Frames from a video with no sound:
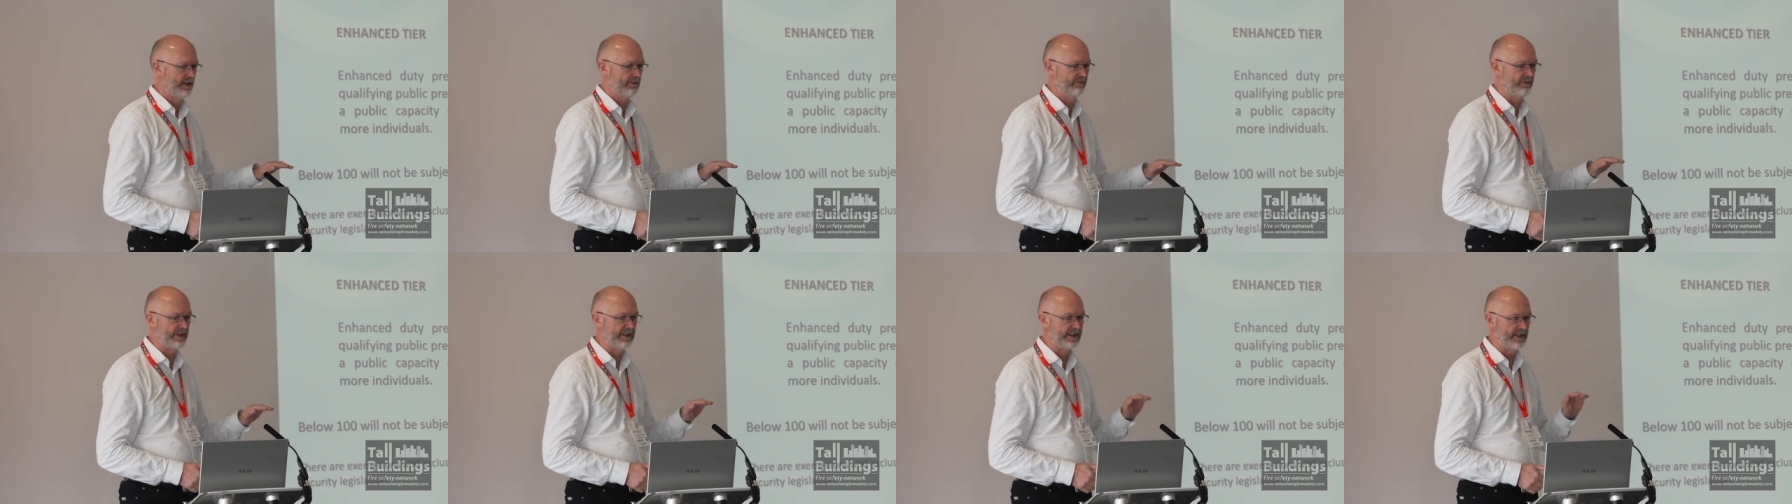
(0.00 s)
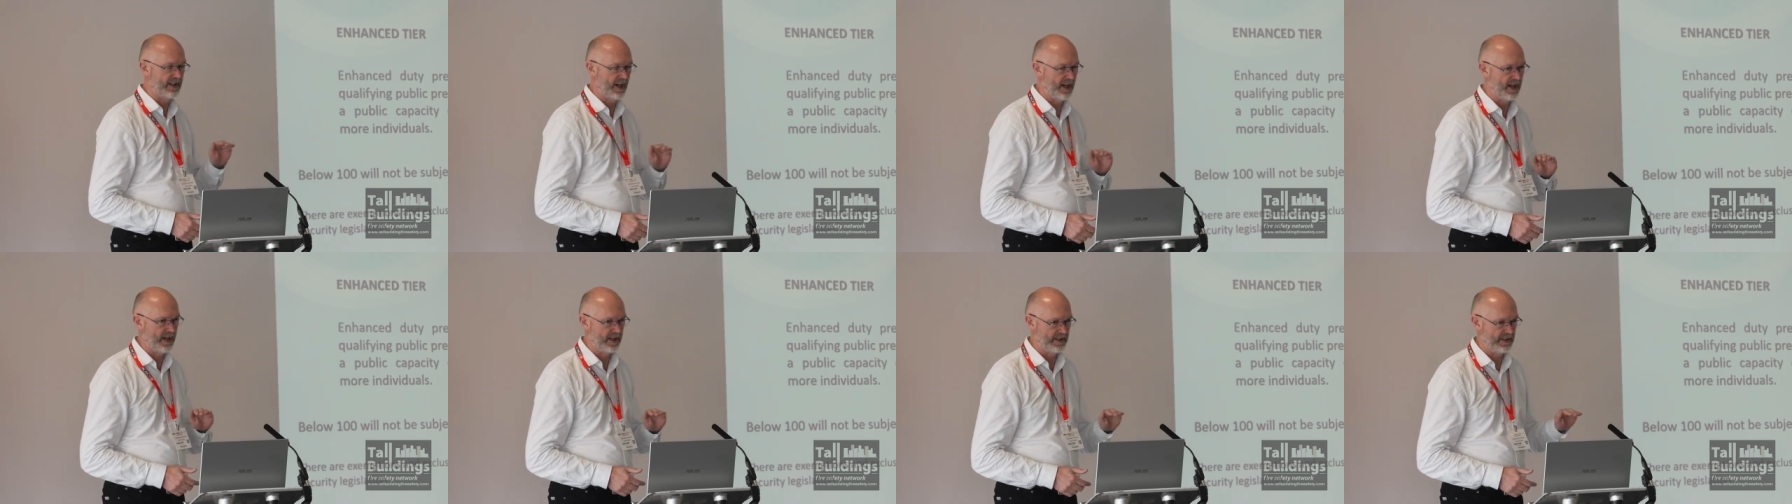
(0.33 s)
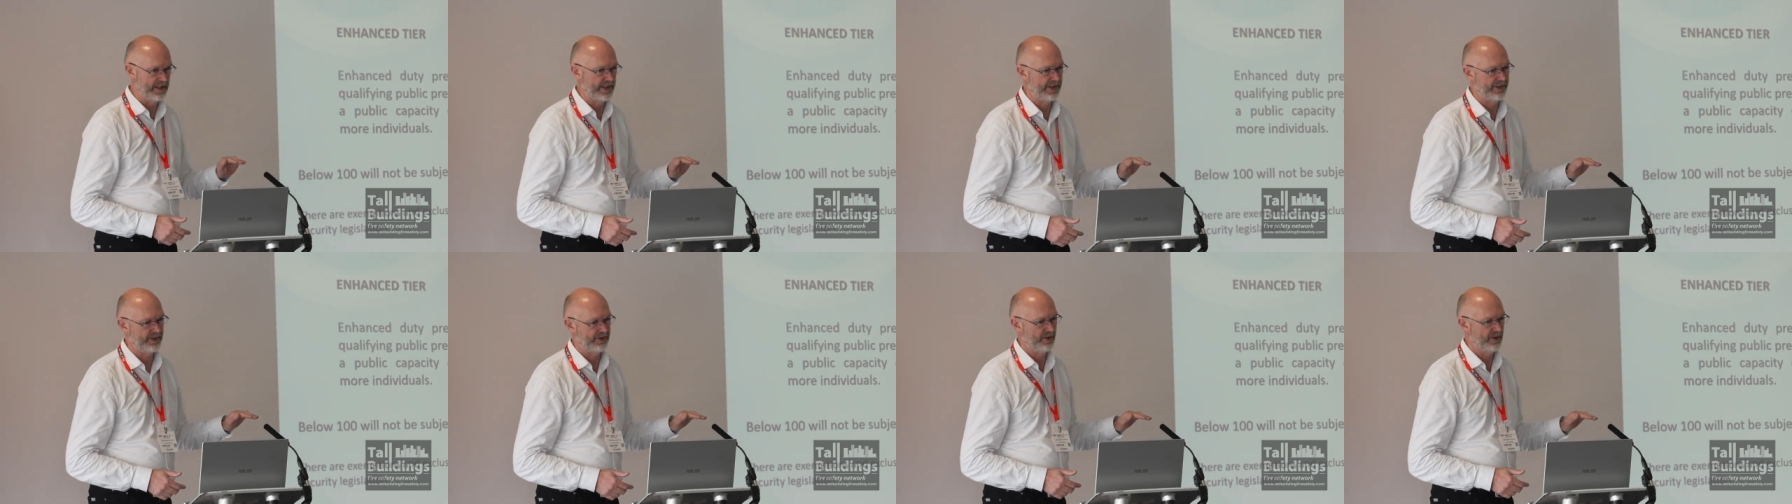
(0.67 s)

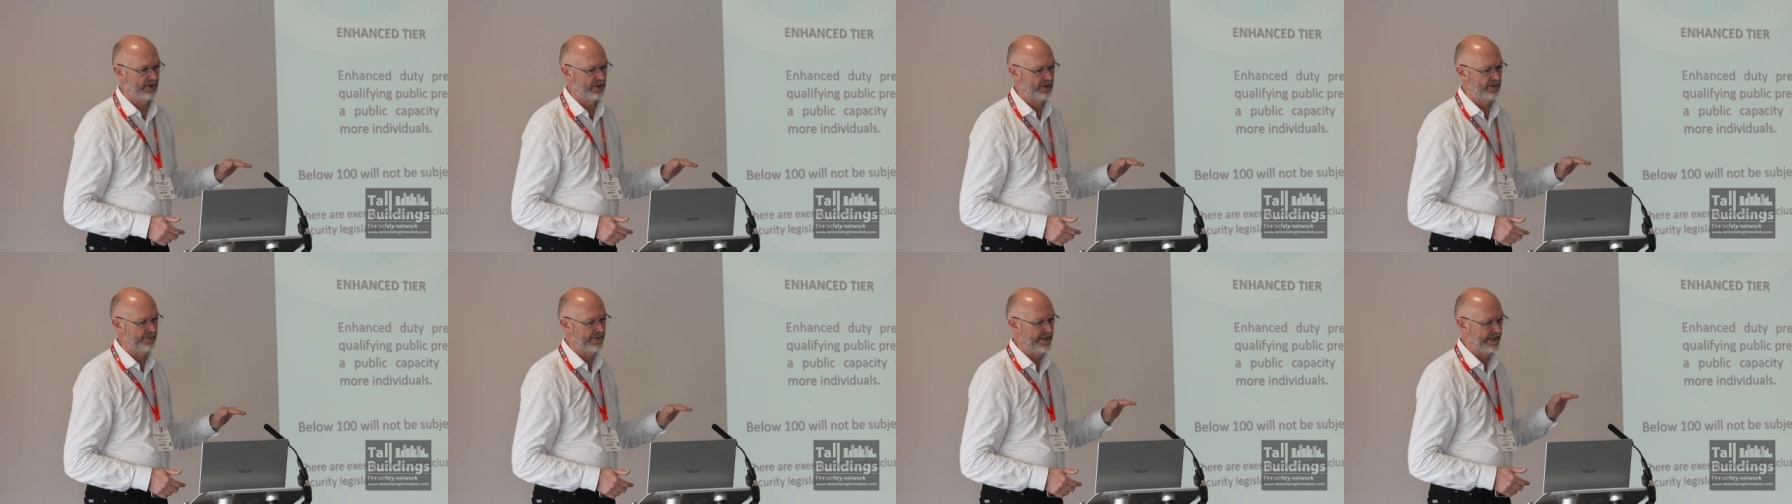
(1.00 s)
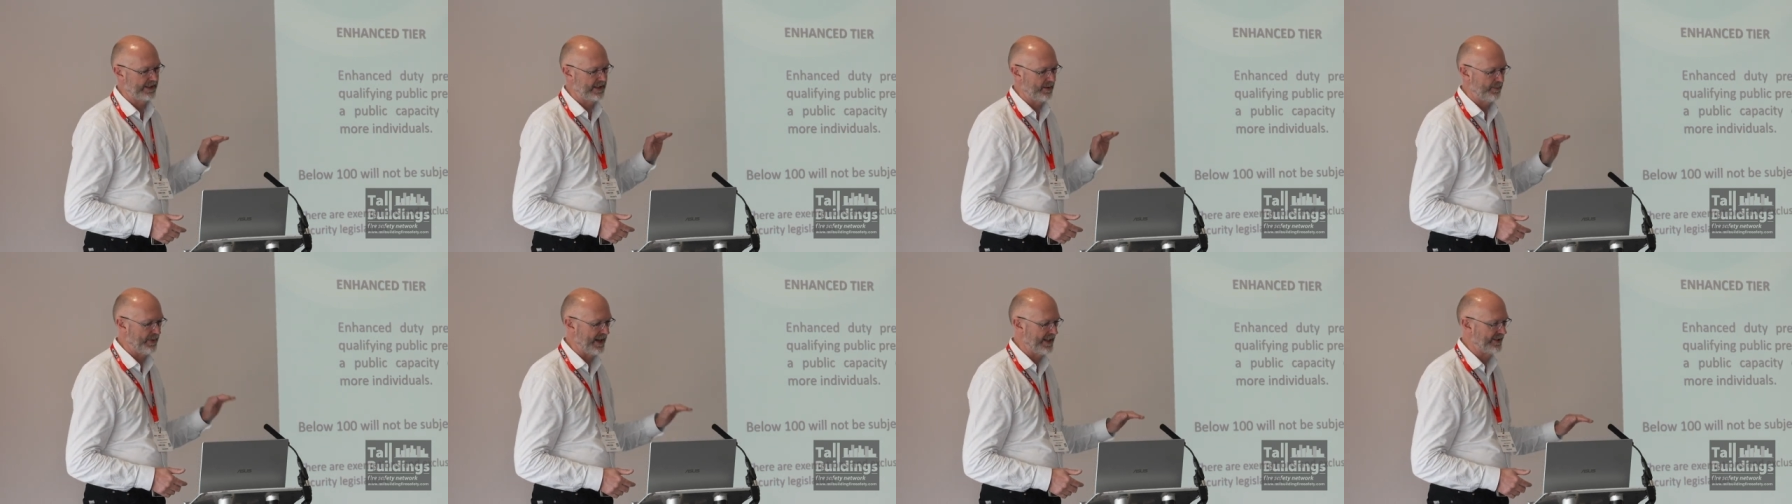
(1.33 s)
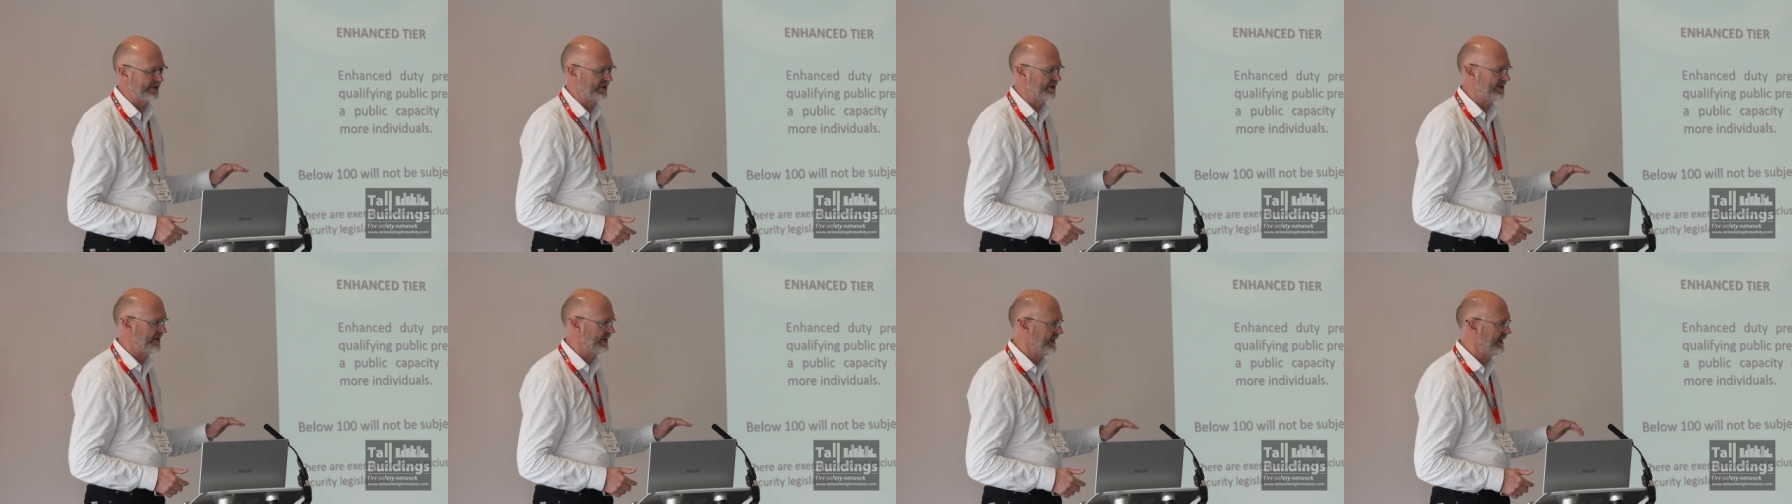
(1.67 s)
regardless of their
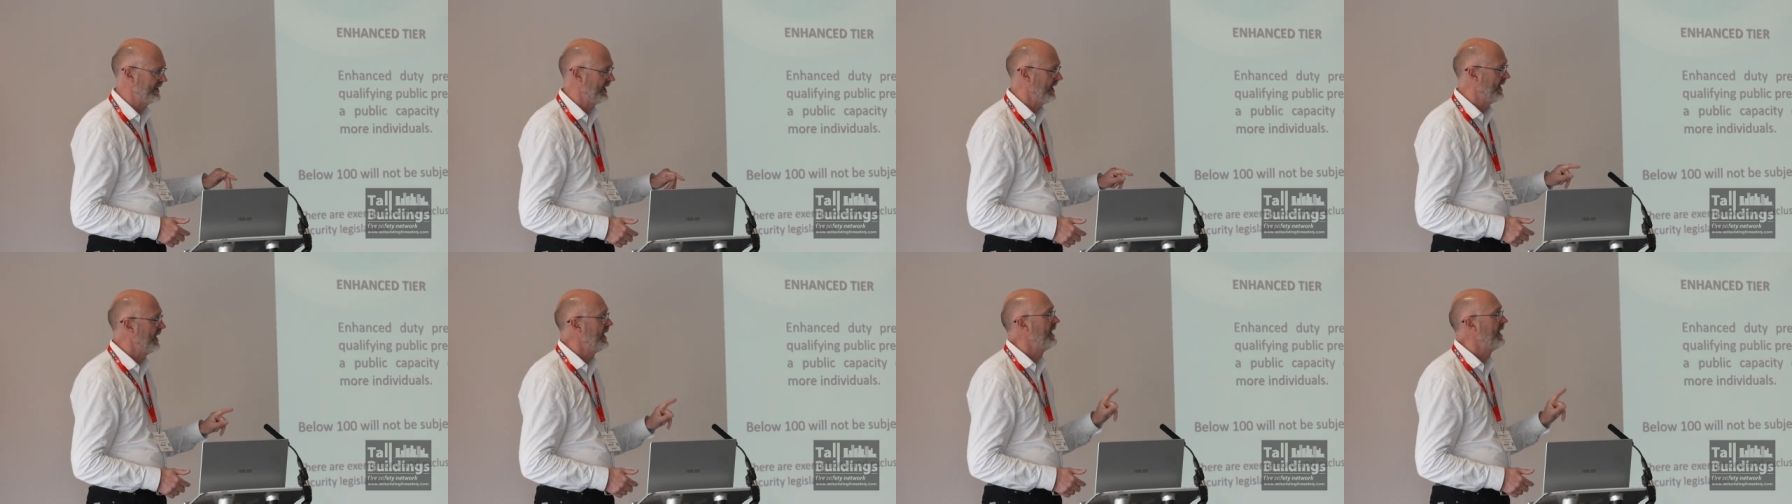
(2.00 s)
capacity